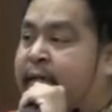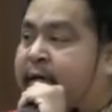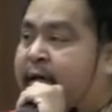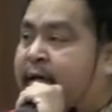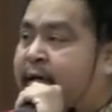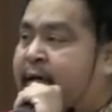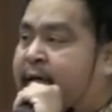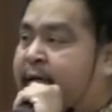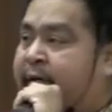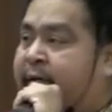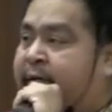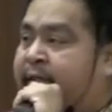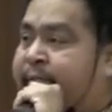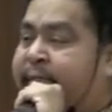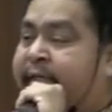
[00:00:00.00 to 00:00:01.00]

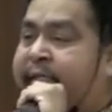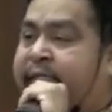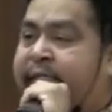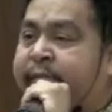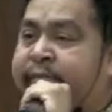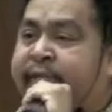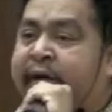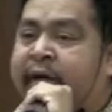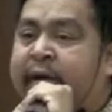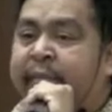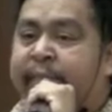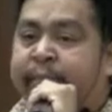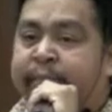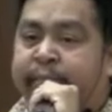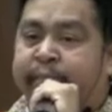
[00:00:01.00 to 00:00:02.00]
I spent some
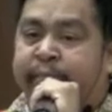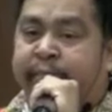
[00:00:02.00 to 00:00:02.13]
time